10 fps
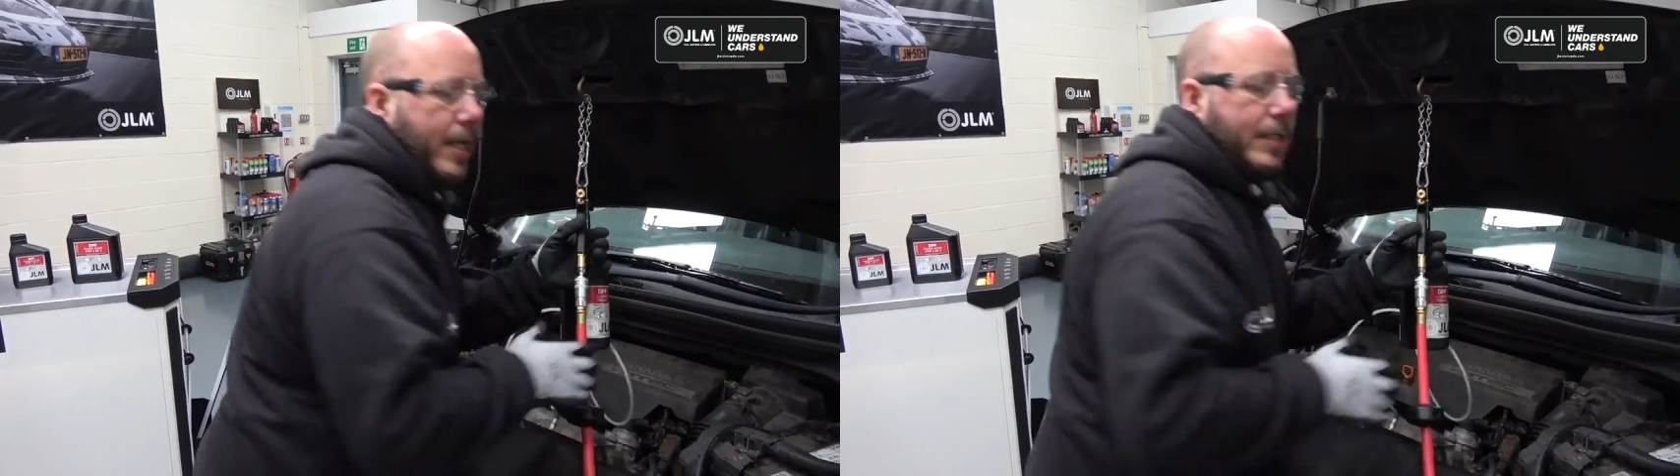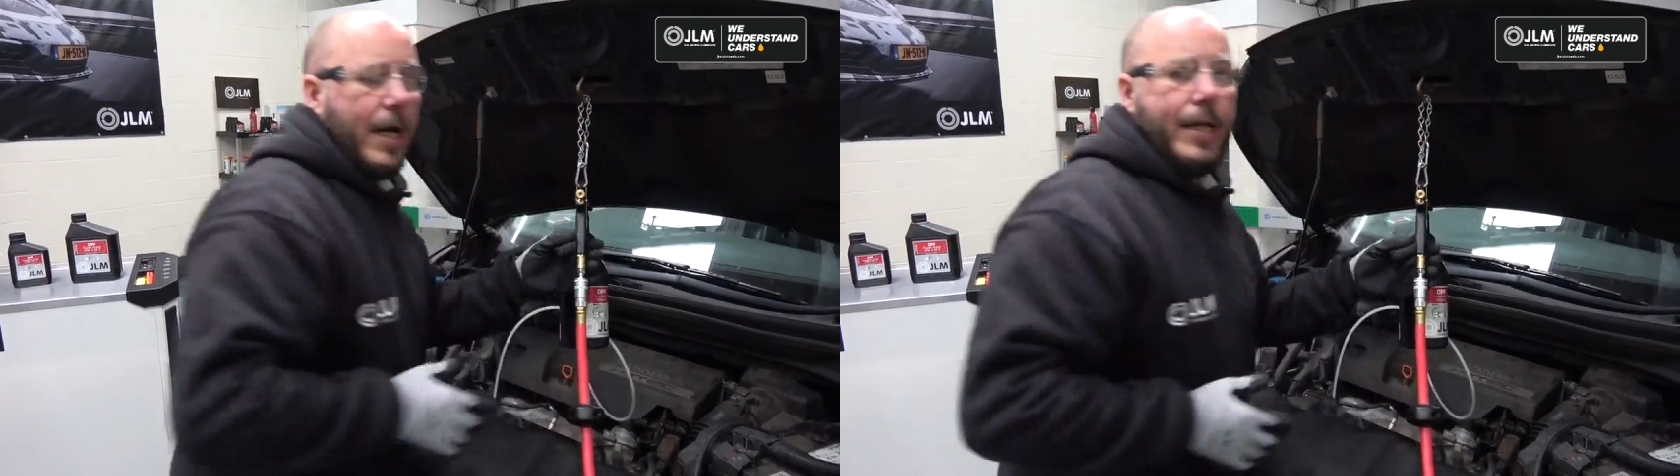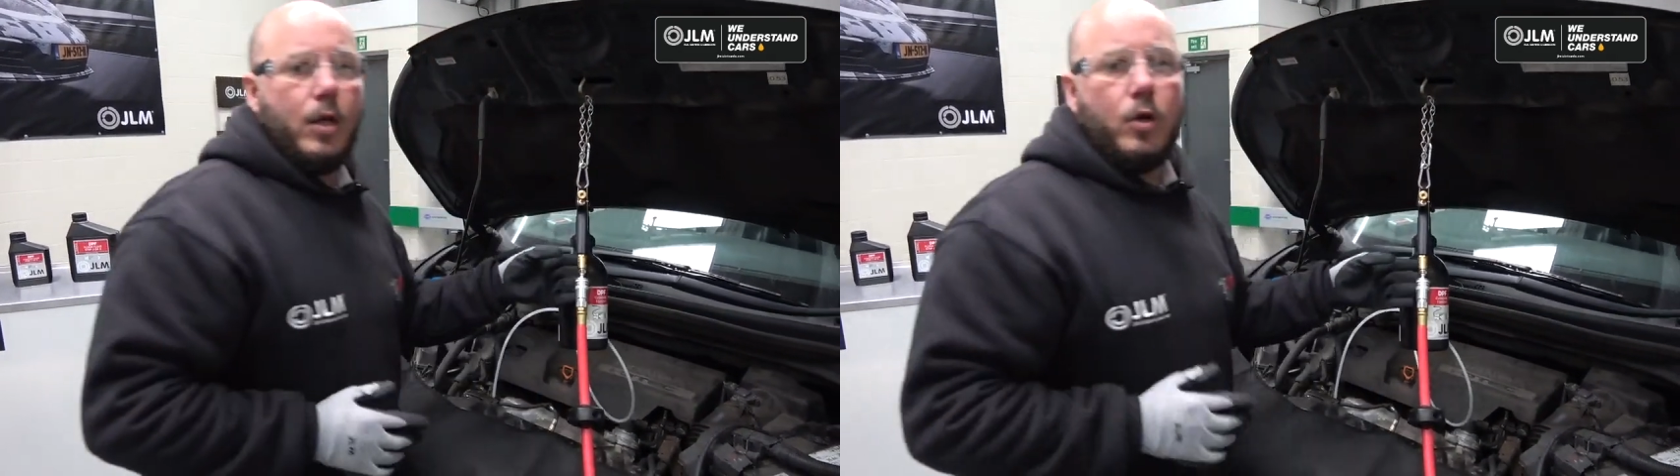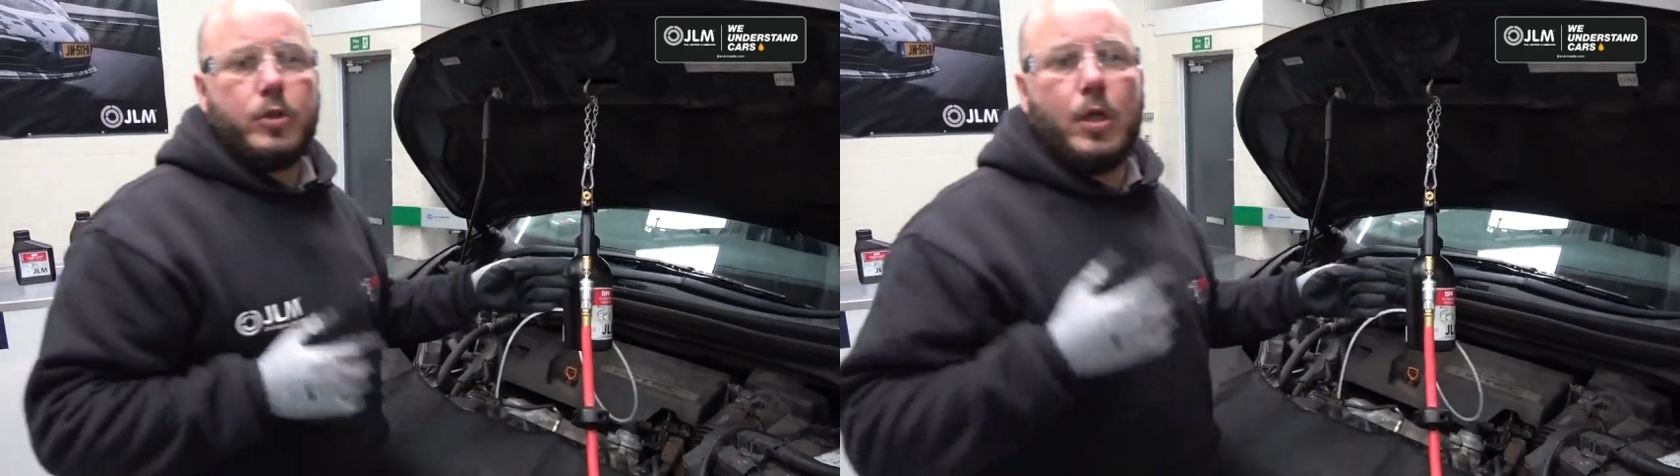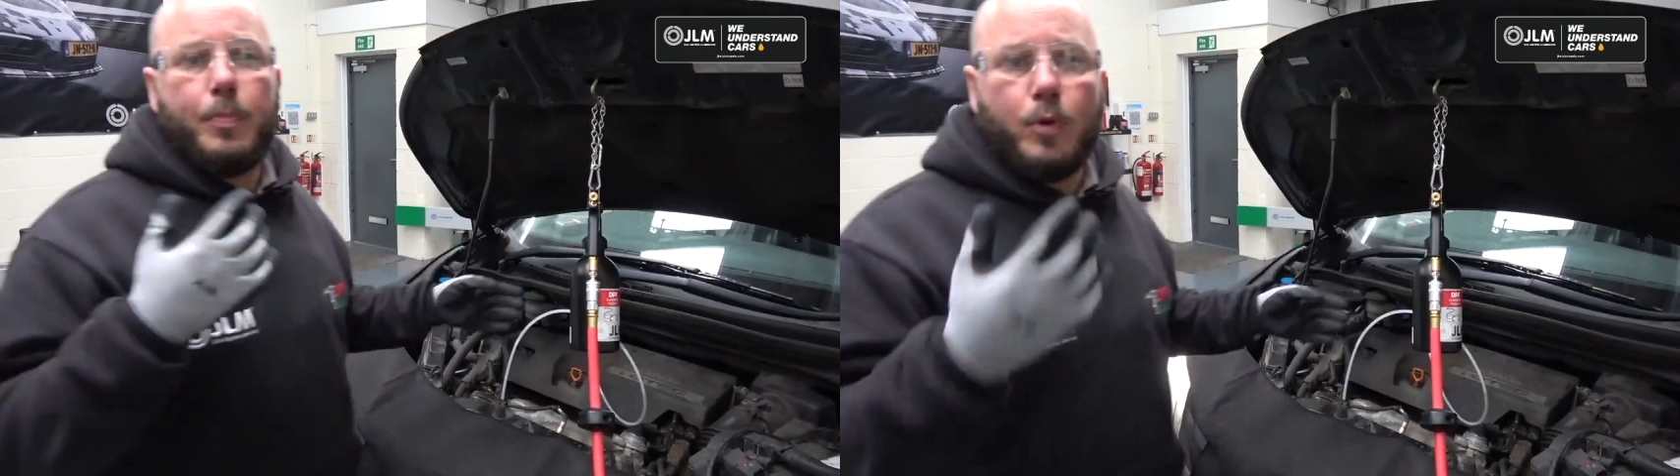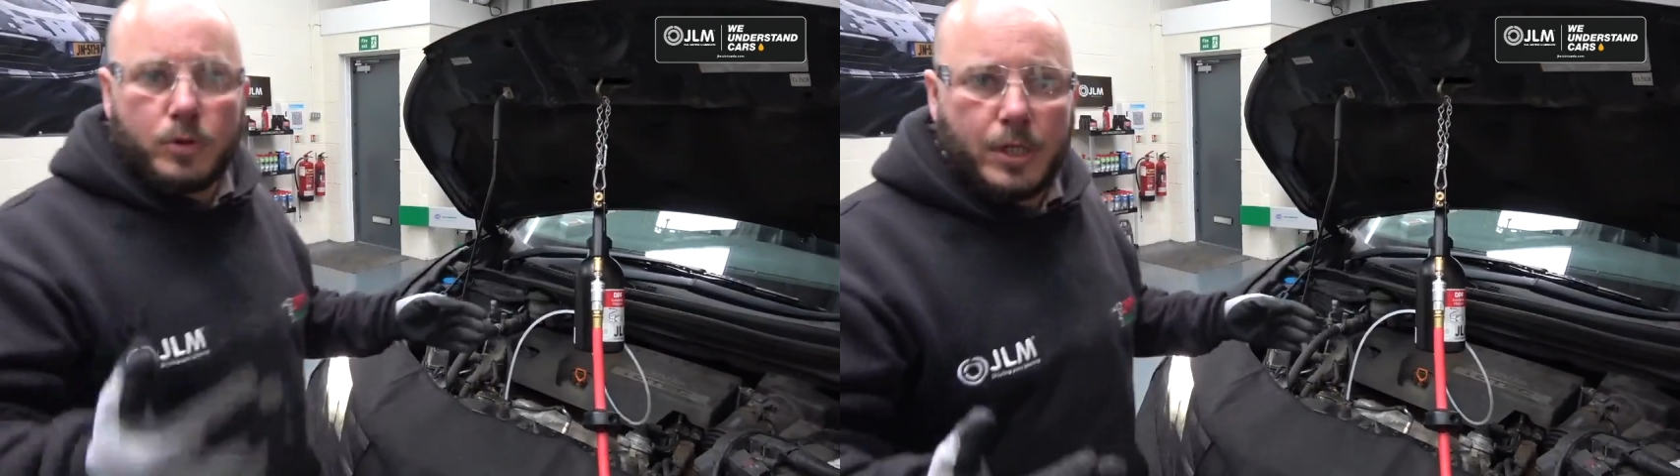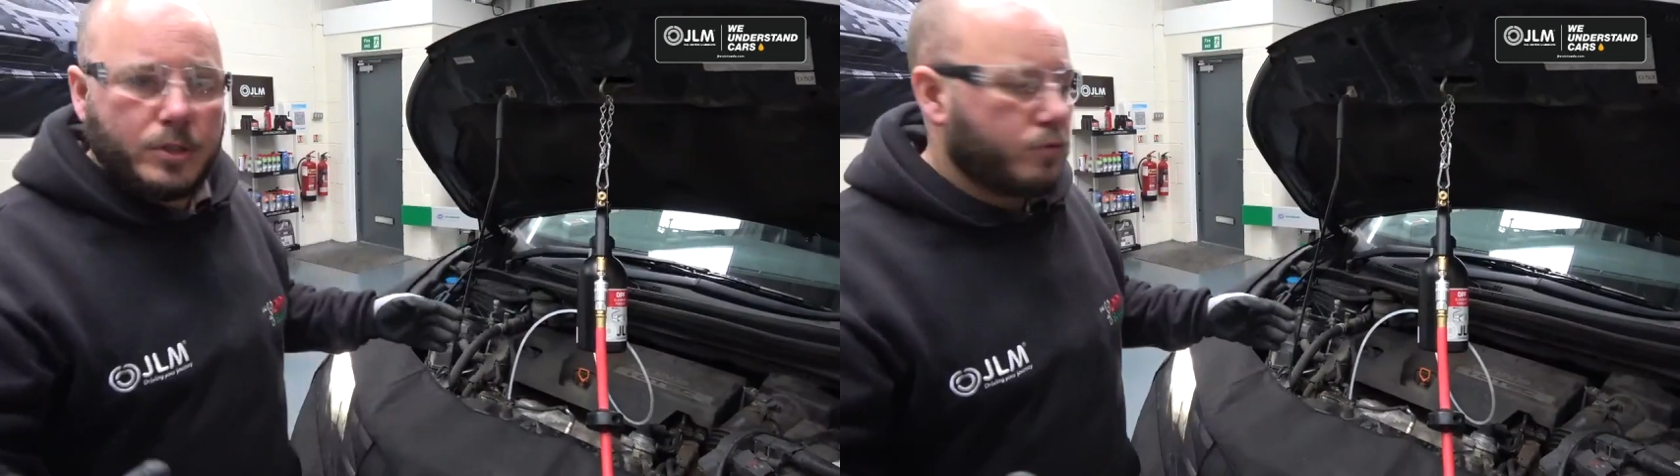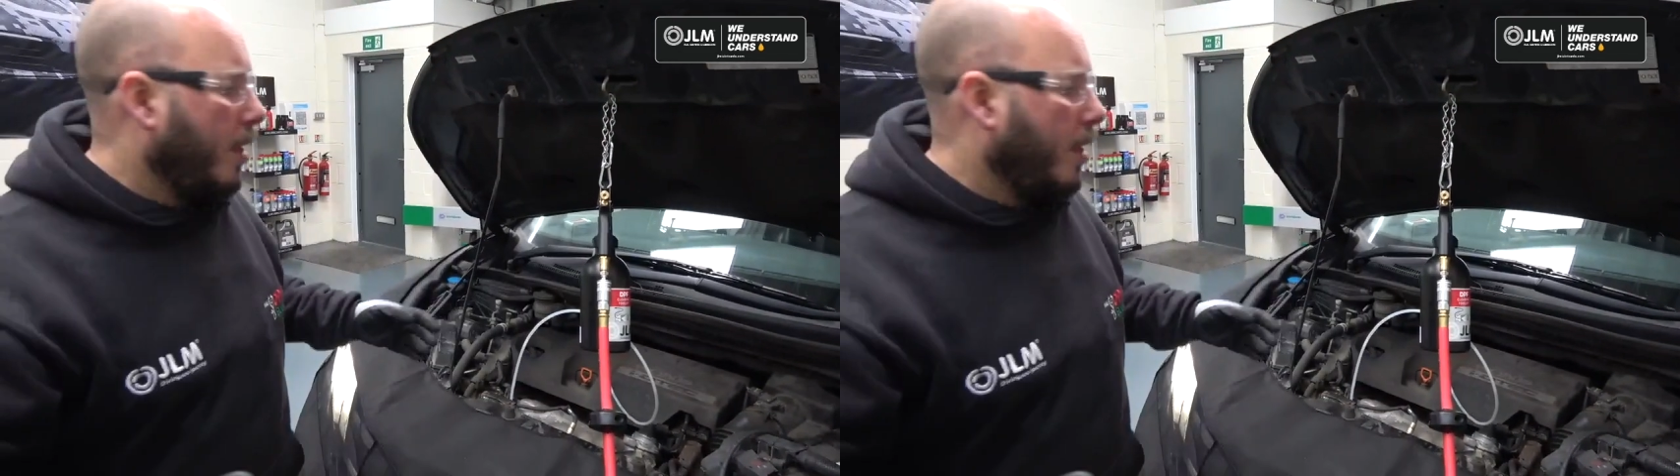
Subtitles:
your diagnostic process